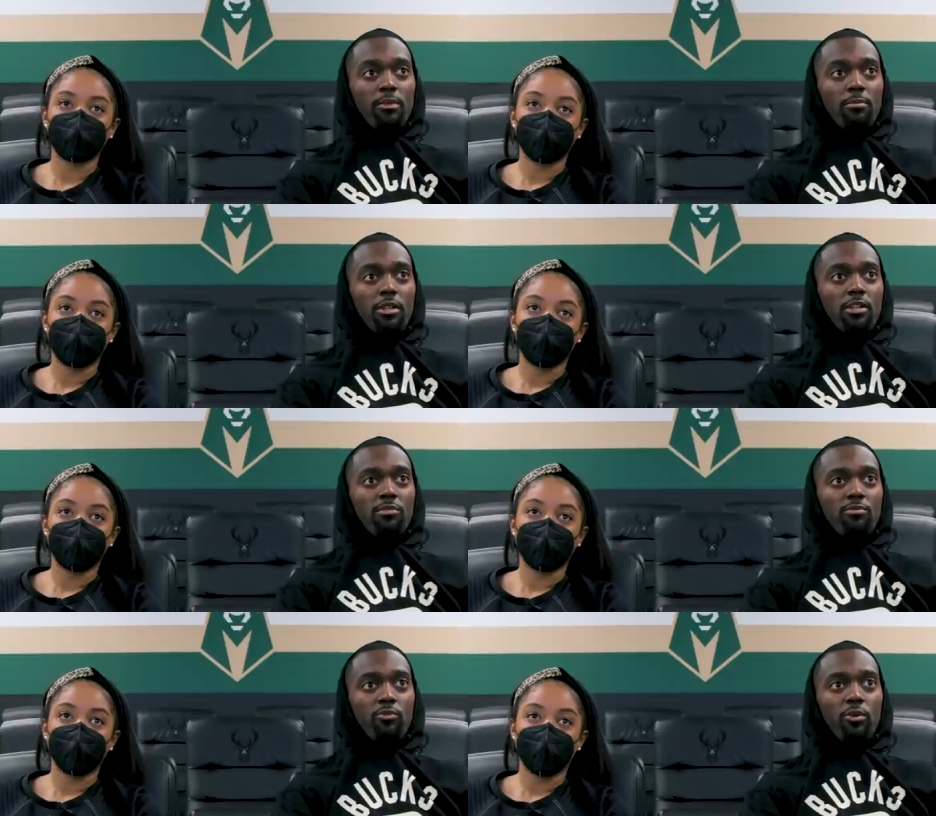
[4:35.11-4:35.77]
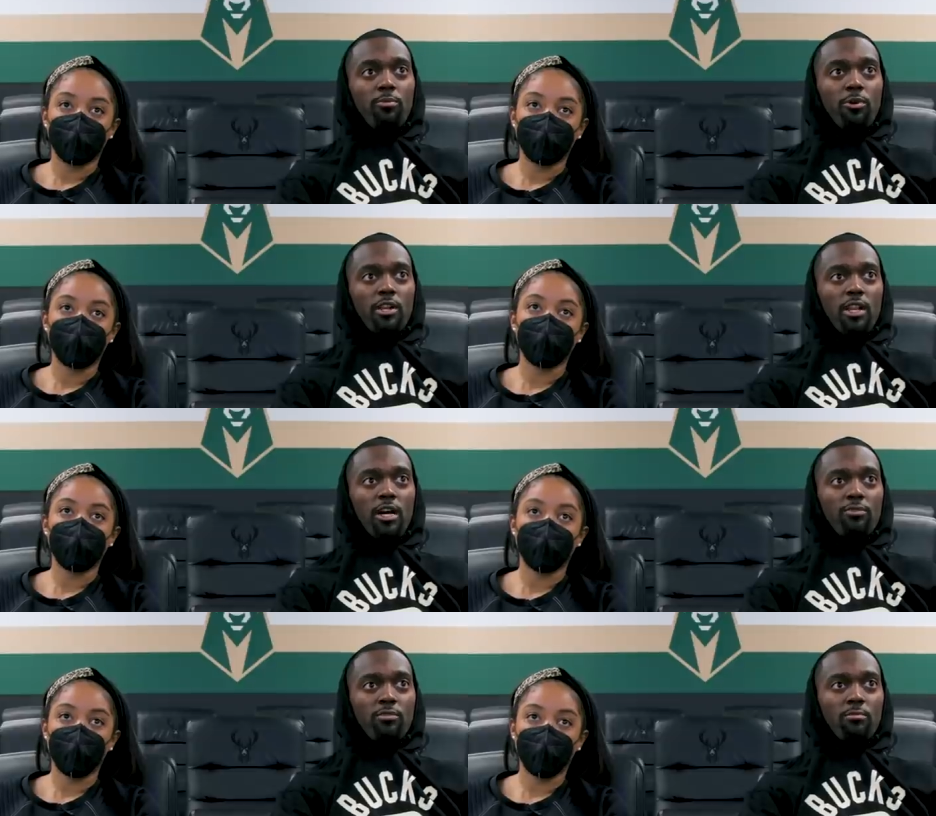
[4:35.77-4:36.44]
Speaker 1: implemented the four
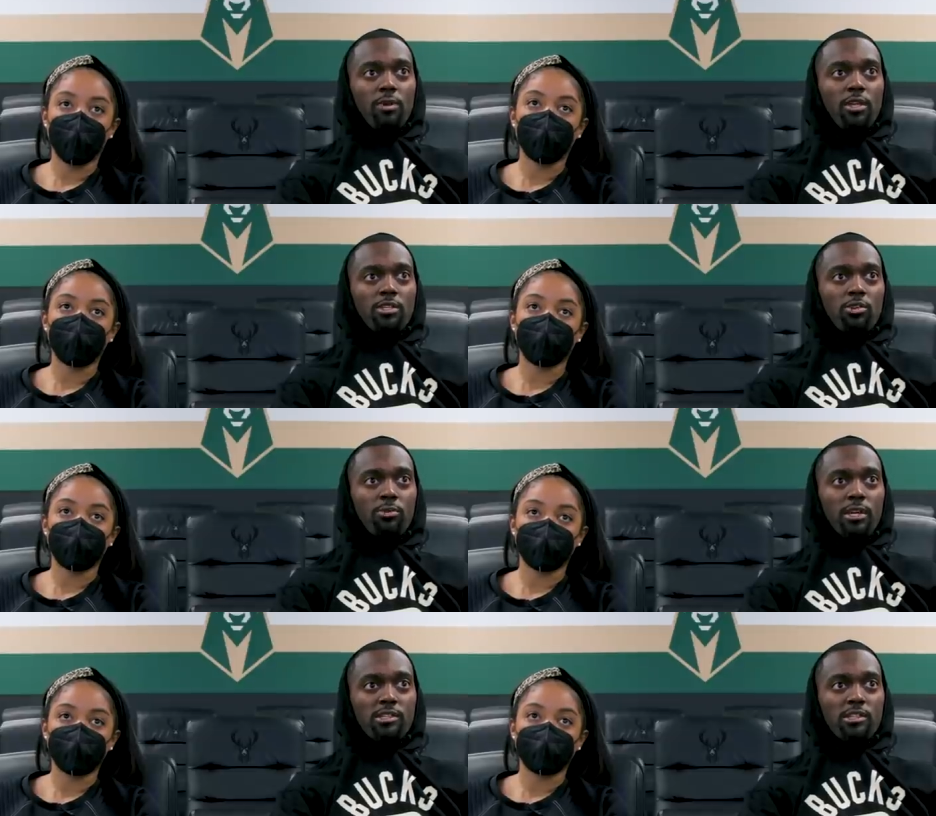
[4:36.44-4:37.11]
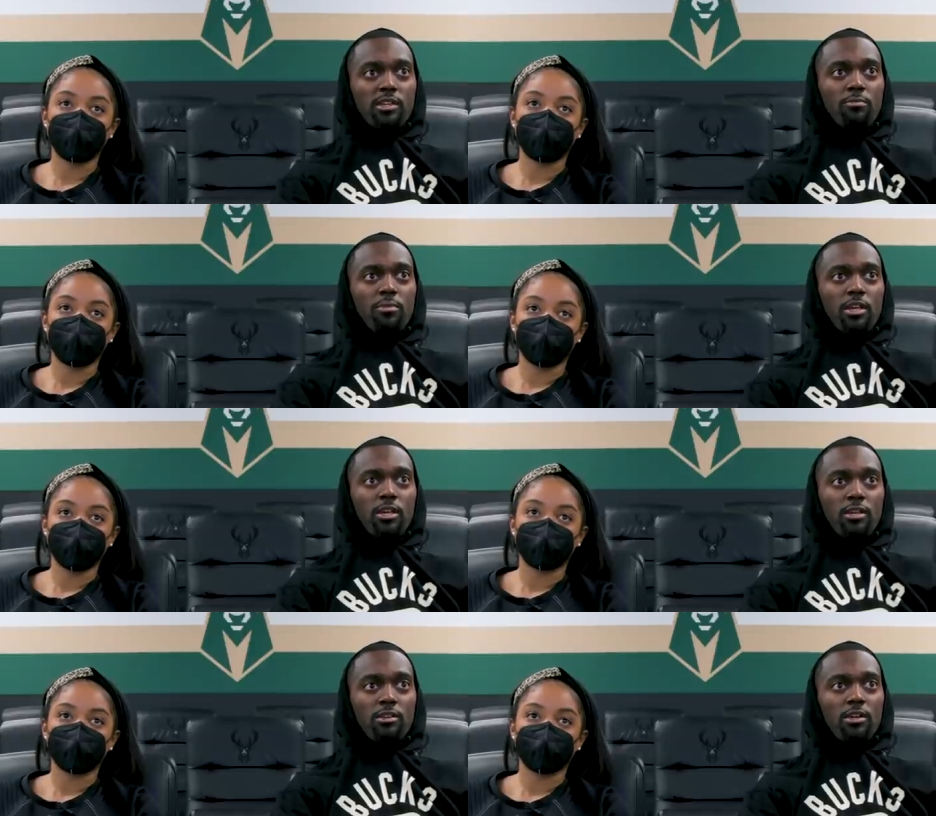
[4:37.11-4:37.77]
point line for me. So when I step
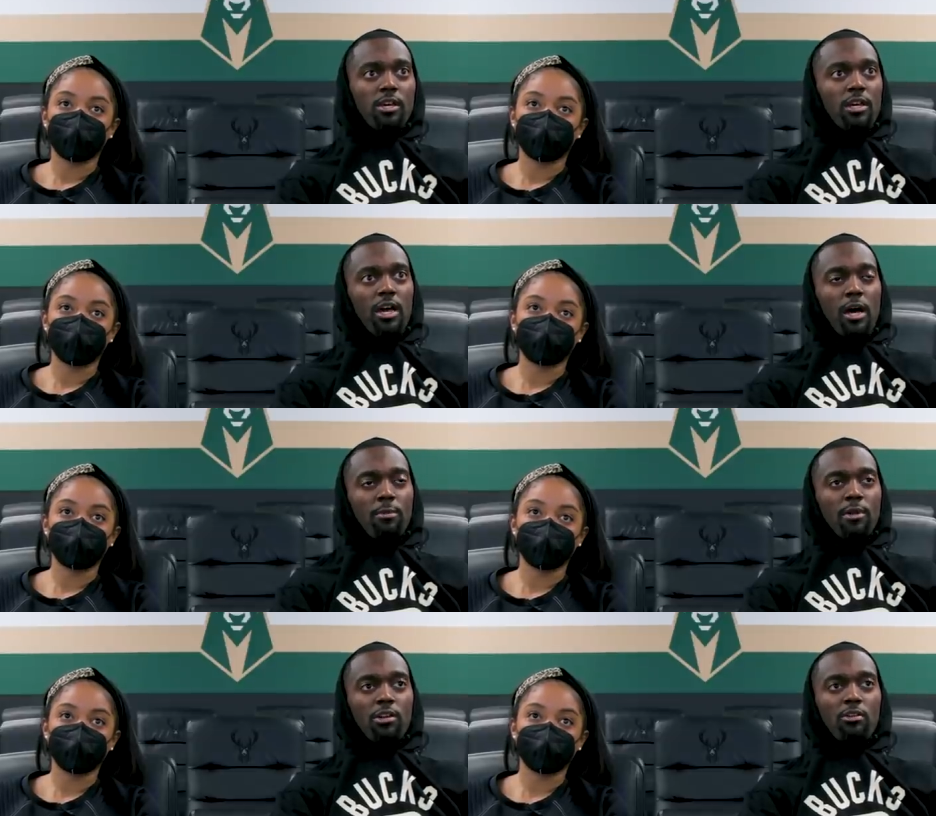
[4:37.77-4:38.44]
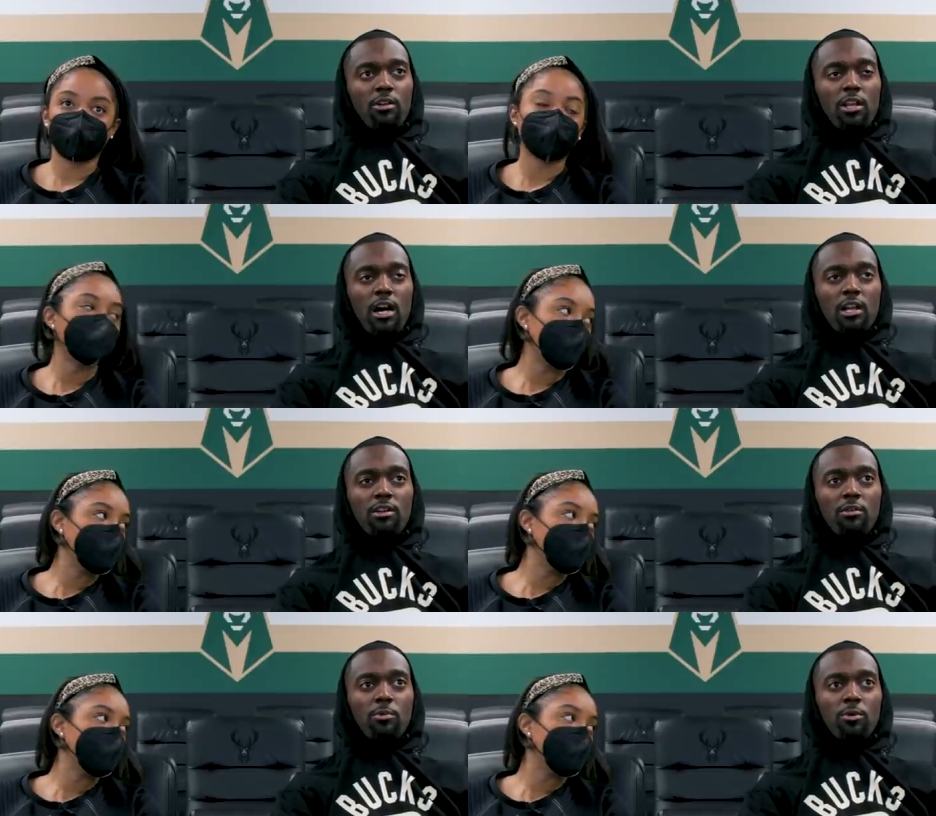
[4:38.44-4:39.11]
in, I'm not on the
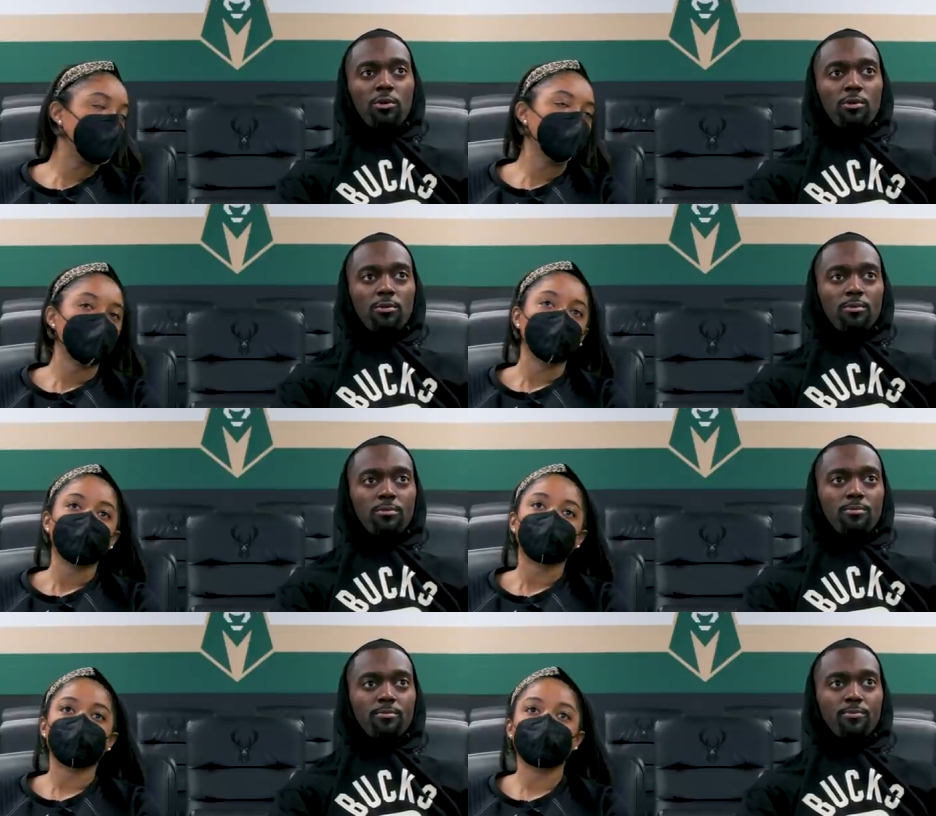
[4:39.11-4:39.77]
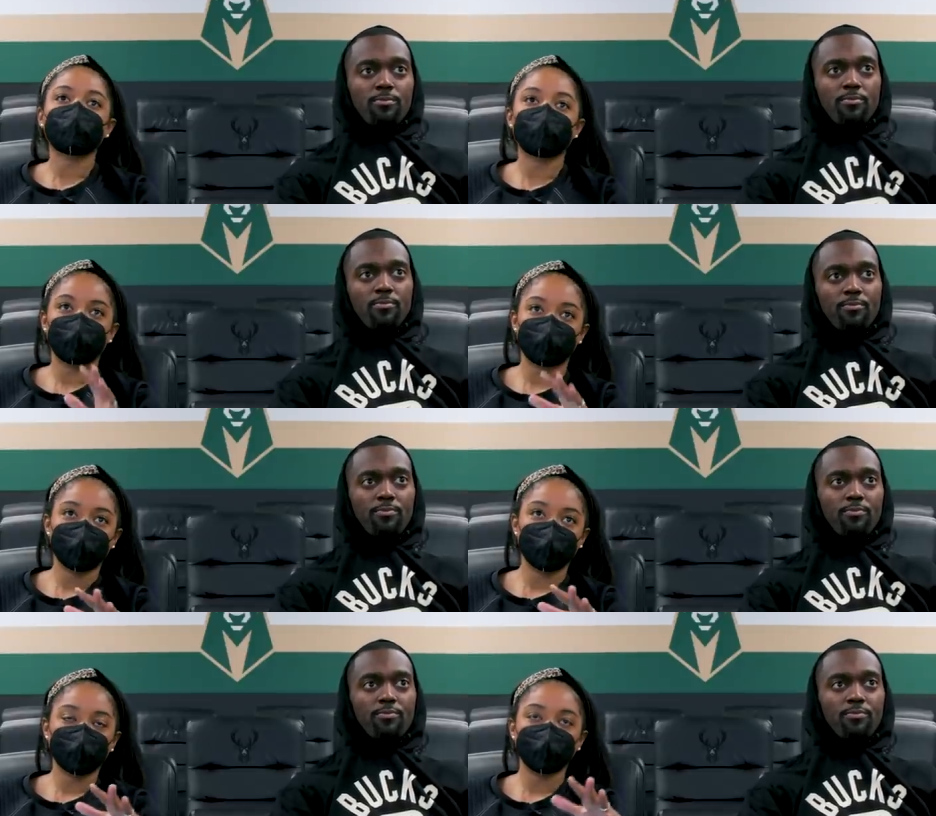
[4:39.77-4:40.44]
line anymore.
Speaker 2: For those
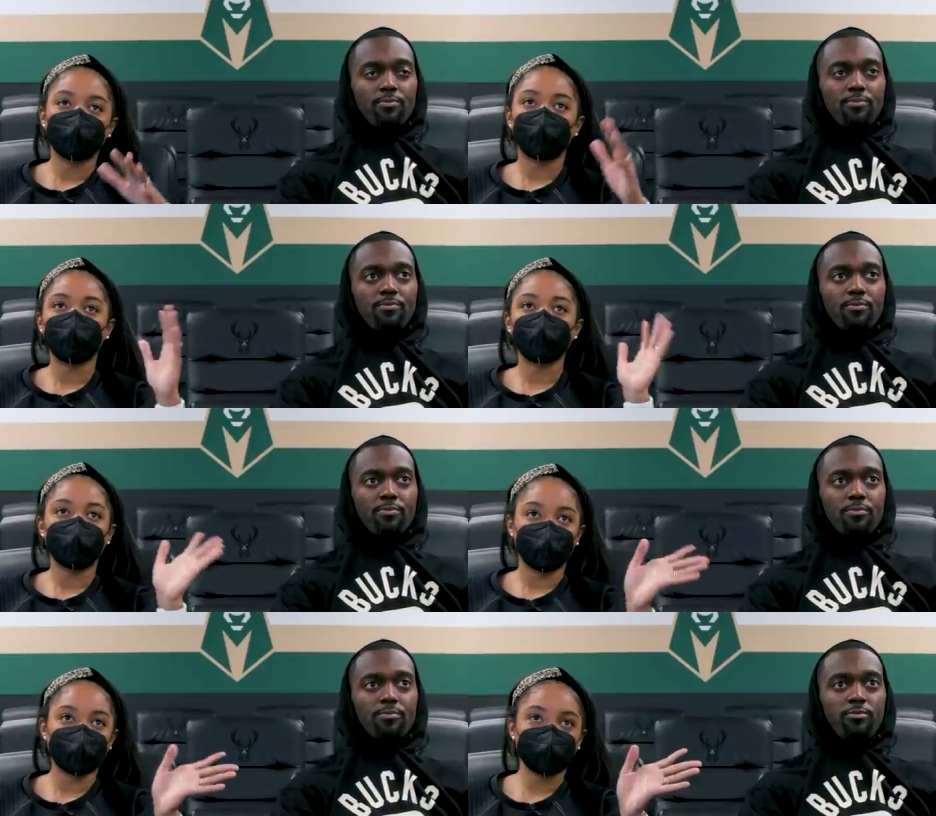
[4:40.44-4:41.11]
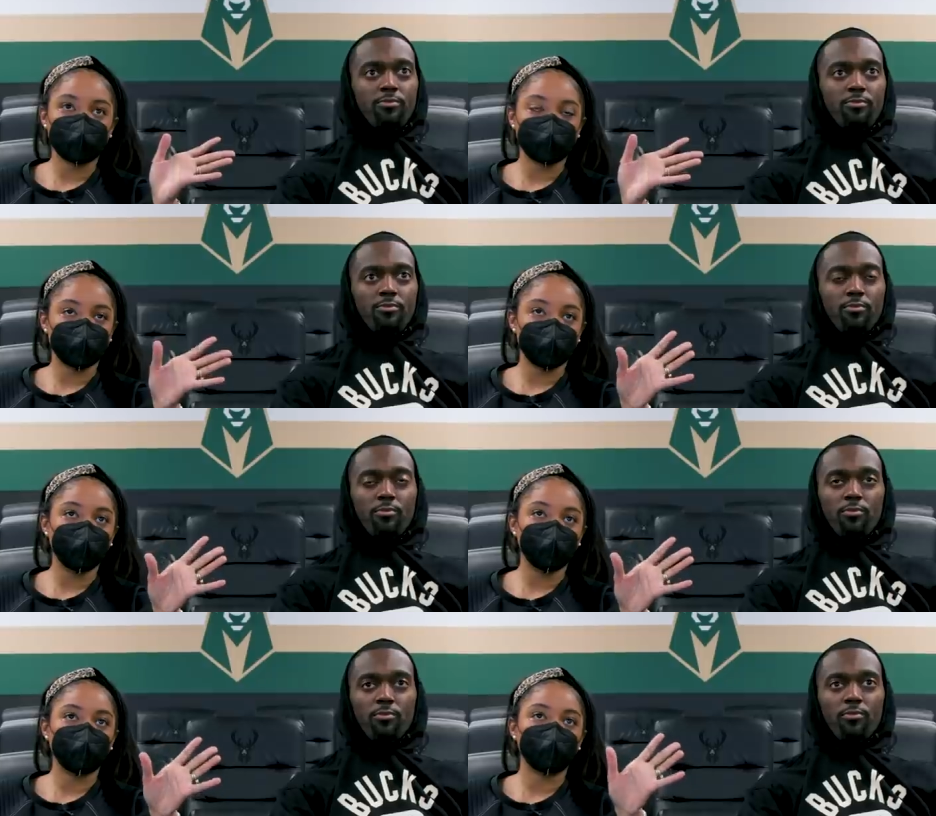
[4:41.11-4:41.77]
wondering, Bobby Portis has
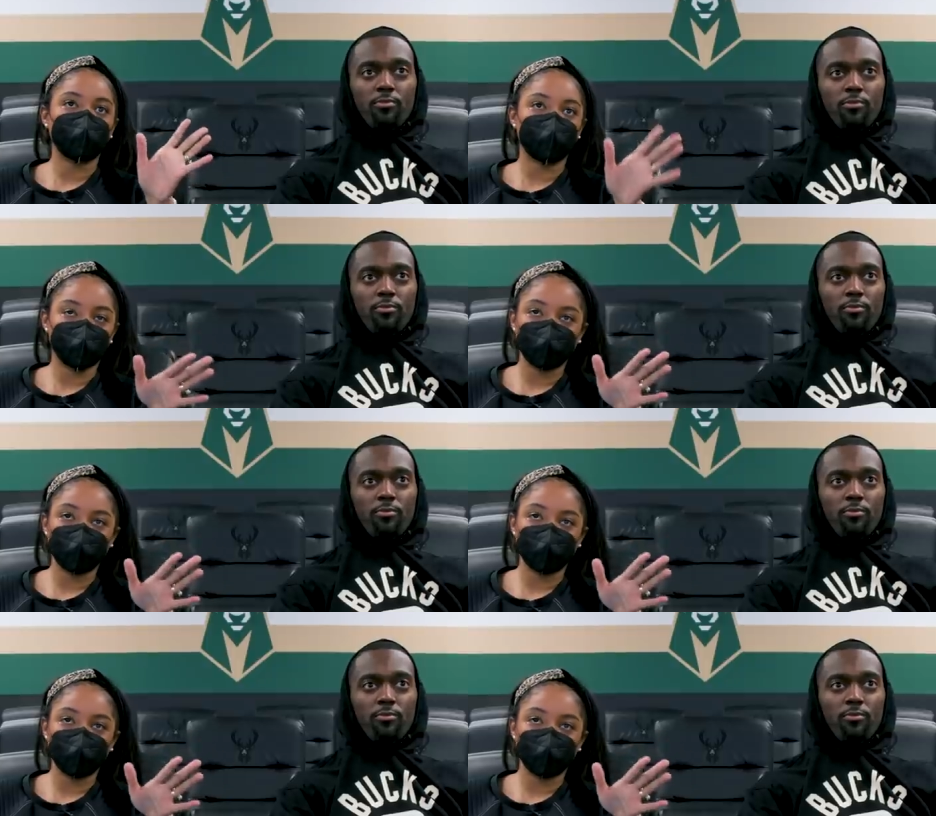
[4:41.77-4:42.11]
labeled it the four